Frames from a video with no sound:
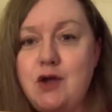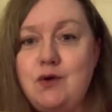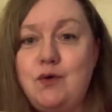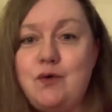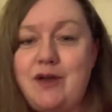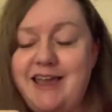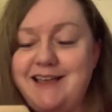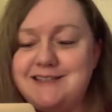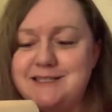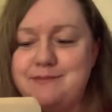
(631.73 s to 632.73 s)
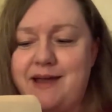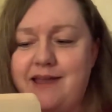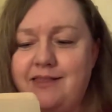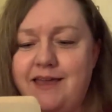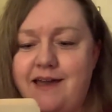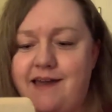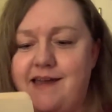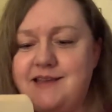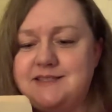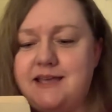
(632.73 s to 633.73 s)
great smiling
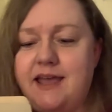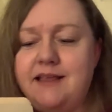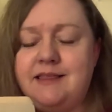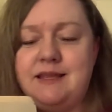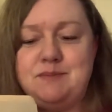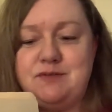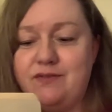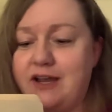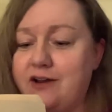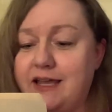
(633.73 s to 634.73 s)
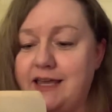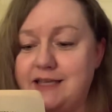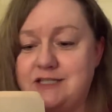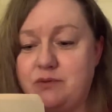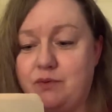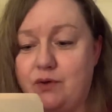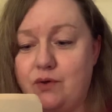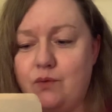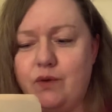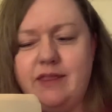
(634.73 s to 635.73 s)
eyes, and lips very
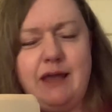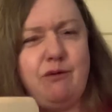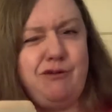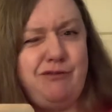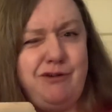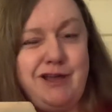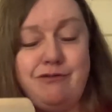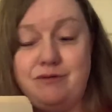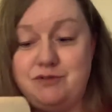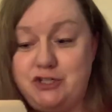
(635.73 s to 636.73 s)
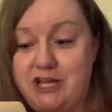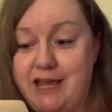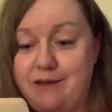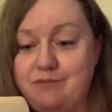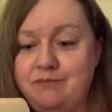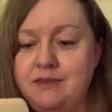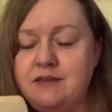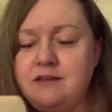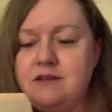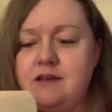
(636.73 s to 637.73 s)
kissable when they were free from jam.
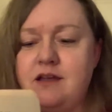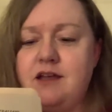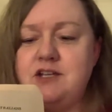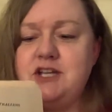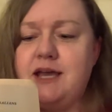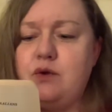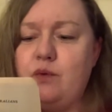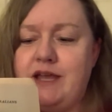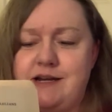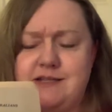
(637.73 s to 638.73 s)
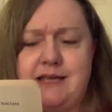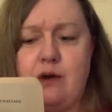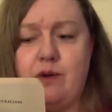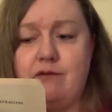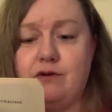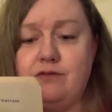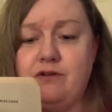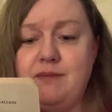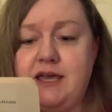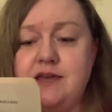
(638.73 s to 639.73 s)
She had a weakness, however, for
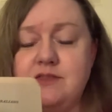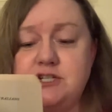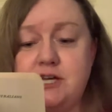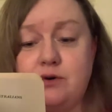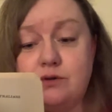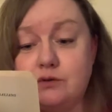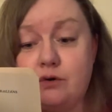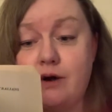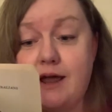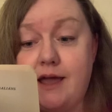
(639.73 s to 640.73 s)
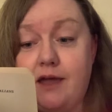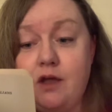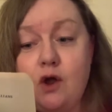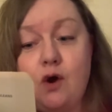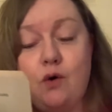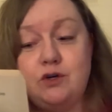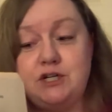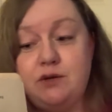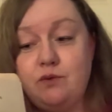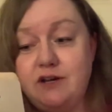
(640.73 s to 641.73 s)
making the general cry, or
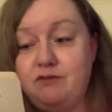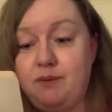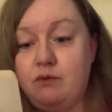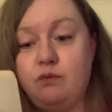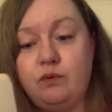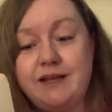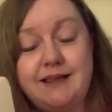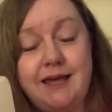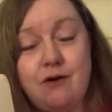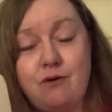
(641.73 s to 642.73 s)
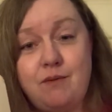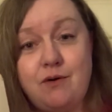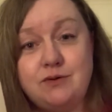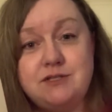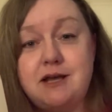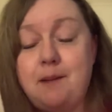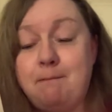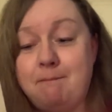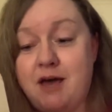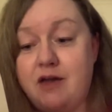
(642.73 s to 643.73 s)
she would have been really almost a
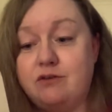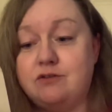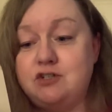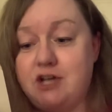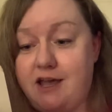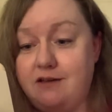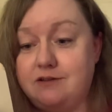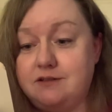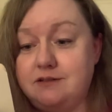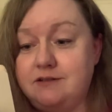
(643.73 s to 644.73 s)
model child.